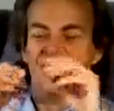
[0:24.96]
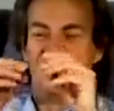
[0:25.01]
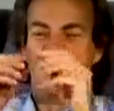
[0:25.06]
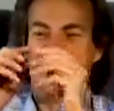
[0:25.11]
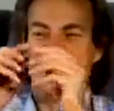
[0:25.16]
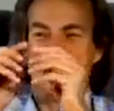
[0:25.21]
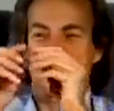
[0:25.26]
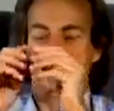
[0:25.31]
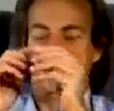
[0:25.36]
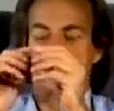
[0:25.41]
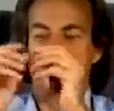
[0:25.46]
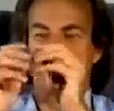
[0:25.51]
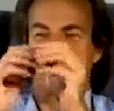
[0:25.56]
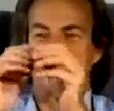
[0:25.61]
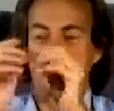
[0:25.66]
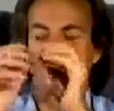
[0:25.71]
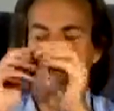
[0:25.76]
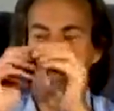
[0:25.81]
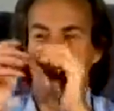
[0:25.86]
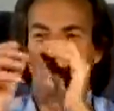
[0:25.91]
and other
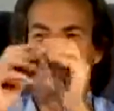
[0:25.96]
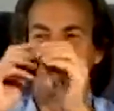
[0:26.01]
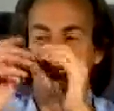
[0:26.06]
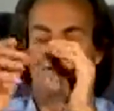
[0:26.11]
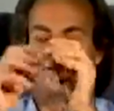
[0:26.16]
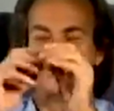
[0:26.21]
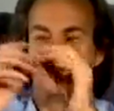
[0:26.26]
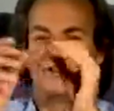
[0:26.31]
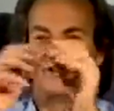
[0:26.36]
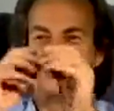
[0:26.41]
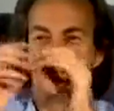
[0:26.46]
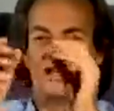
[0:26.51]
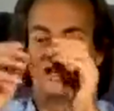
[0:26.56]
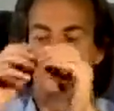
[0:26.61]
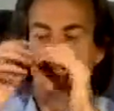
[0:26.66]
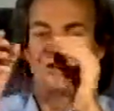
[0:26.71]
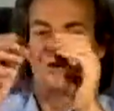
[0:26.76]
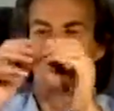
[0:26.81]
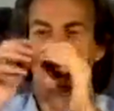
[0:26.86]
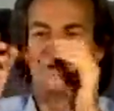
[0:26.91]
little ones that are
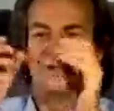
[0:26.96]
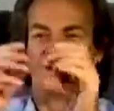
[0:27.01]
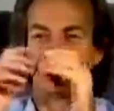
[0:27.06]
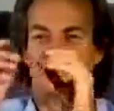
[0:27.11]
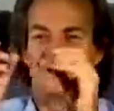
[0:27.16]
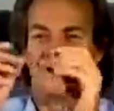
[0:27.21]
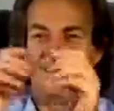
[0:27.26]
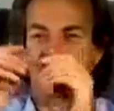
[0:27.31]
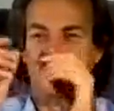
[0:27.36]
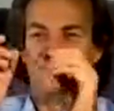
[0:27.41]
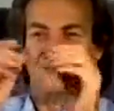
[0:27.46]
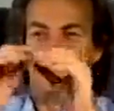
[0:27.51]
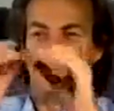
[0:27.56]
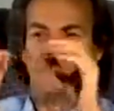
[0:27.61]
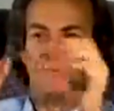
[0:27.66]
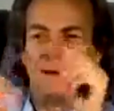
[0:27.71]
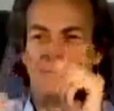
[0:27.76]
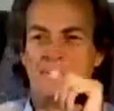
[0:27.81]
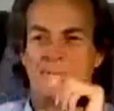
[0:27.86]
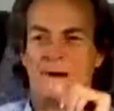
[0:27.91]
shaking all the time, that are
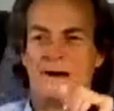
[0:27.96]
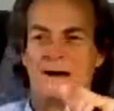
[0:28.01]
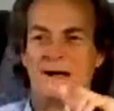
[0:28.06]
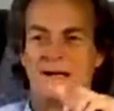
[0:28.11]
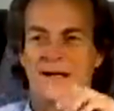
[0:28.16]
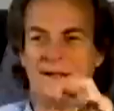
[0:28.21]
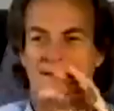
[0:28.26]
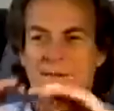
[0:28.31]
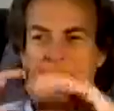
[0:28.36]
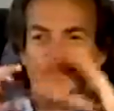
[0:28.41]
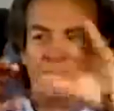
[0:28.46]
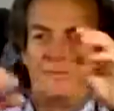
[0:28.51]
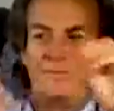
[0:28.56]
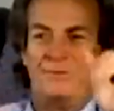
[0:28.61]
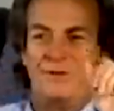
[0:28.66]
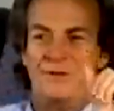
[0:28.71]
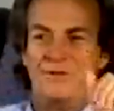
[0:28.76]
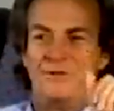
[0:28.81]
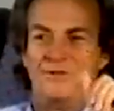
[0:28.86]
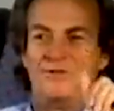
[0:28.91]
bombarding them,
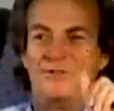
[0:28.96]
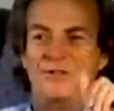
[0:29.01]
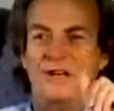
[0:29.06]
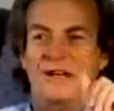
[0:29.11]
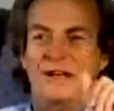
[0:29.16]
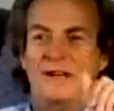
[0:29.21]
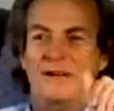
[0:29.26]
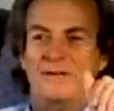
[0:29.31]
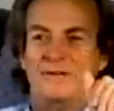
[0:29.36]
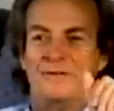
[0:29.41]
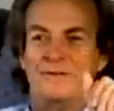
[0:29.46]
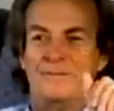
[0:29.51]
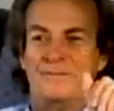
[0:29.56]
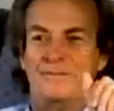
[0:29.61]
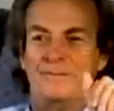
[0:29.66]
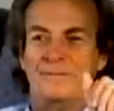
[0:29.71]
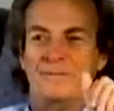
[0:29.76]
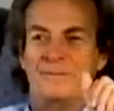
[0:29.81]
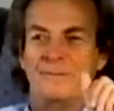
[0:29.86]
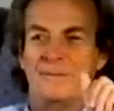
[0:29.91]
these chains.
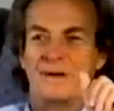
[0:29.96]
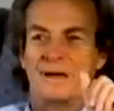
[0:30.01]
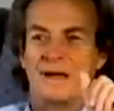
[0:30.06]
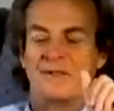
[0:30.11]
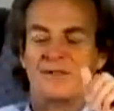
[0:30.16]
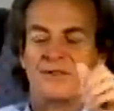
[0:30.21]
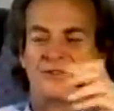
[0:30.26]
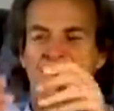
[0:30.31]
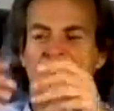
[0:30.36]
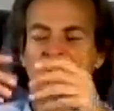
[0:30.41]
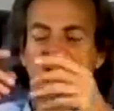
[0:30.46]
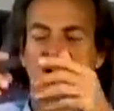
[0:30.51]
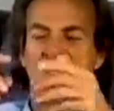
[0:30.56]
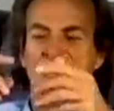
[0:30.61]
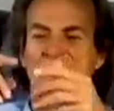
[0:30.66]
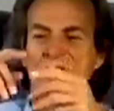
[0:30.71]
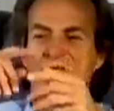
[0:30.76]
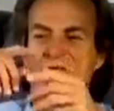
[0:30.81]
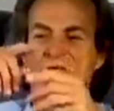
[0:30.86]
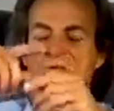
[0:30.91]
And the
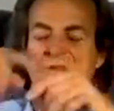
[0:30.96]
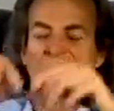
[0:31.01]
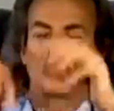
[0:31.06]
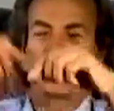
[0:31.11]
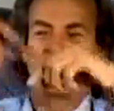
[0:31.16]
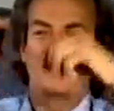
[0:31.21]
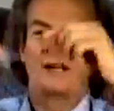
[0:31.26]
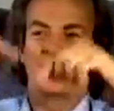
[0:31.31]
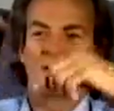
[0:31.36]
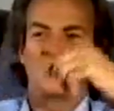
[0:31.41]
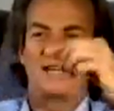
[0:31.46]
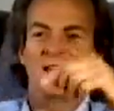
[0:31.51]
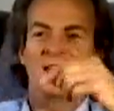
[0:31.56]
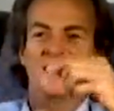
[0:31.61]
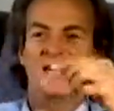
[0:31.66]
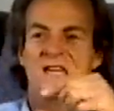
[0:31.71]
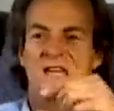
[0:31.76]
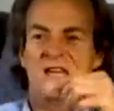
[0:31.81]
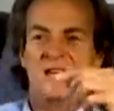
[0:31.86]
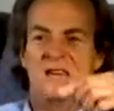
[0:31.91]
chains are all kind of
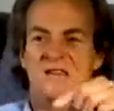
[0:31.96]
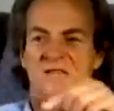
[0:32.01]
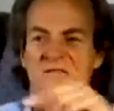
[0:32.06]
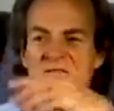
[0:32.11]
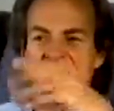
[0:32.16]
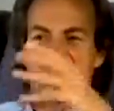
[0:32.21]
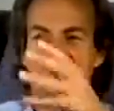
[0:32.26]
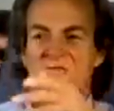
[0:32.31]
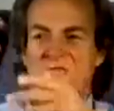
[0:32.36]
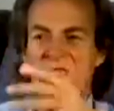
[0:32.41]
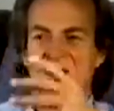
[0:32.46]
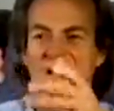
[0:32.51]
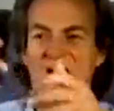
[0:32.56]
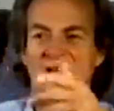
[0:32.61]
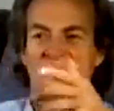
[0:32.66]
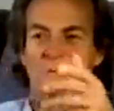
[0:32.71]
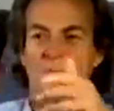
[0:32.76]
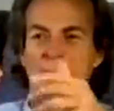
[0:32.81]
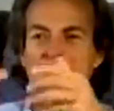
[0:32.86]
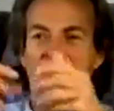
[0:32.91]
kinky and
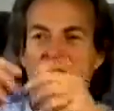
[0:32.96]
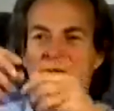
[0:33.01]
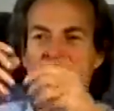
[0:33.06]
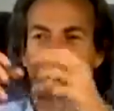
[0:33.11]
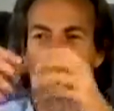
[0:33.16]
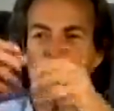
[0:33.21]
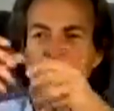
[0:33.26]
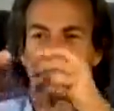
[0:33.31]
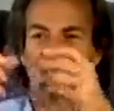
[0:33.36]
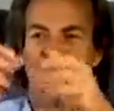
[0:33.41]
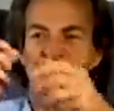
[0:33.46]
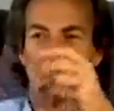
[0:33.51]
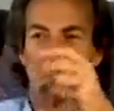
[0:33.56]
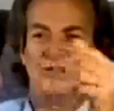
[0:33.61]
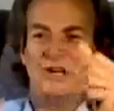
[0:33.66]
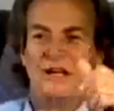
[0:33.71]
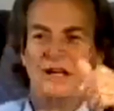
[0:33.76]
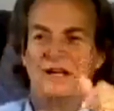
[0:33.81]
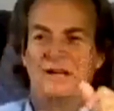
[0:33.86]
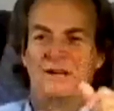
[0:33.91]
knocked about and
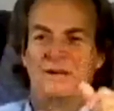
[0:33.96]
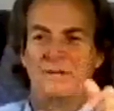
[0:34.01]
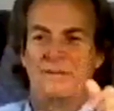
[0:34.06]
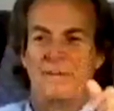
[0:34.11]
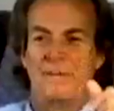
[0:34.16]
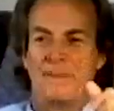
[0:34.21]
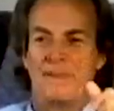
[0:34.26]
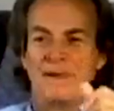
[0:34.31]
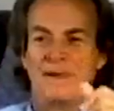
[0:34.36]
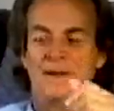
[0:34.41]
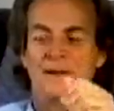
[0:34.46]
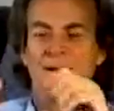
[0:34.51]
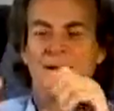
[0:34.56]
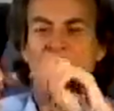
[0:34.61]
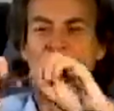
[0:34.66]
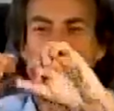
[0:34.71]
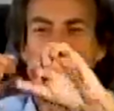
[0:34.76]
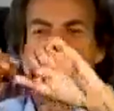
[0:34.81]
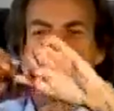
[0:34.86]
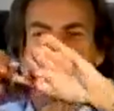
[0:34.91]
shake.
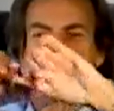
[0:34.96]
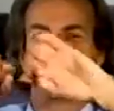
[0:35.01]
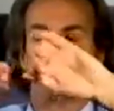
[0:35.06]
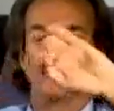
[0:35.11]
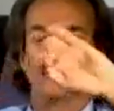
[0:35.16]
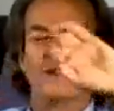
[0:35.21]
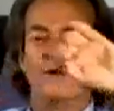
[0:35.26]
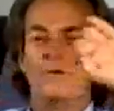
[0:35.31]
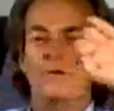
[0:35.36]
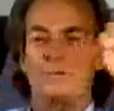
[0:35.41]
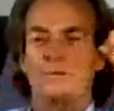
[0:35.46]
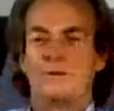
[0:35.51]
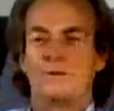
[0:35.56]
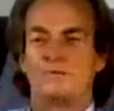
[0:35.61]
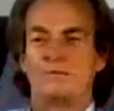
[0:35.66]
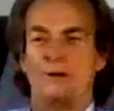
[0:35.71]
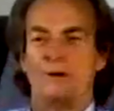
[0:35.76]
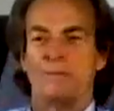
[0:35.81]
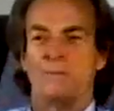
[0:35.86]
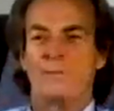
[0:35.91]
When you pull open the
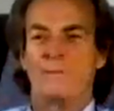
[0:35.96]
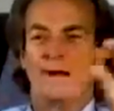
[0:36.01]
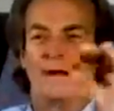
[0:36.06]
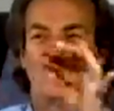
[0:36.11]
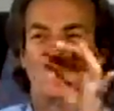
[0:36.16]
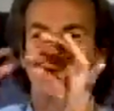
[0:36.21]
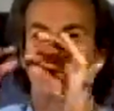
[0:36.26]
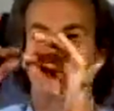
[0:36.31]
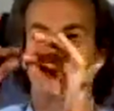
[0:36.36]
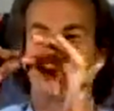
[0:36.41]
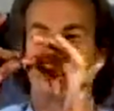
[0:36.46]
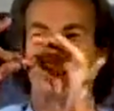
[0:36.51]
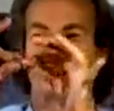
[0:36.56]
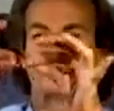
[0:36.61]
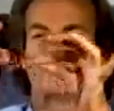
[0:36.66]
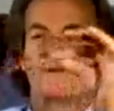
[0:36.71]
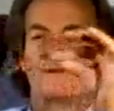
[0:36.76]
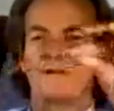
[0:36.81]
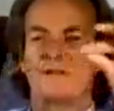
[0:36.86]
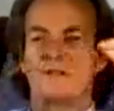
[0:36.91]
rubber band, the
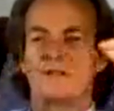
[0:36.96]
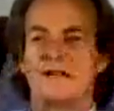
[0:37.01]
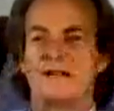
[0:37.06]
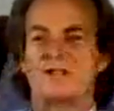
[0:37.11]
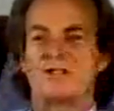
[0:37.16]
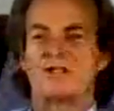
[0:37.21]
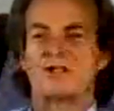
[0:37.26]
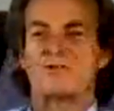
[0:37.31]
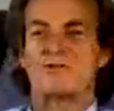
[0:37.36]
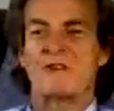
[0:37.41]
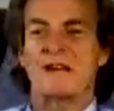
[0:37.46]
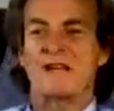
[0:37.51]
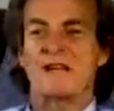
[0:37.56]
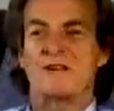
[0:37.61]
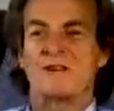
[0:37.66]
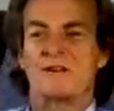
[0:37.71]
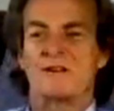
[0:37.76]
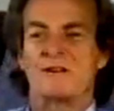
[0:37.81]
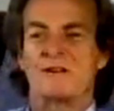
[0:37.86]
strings get straighter.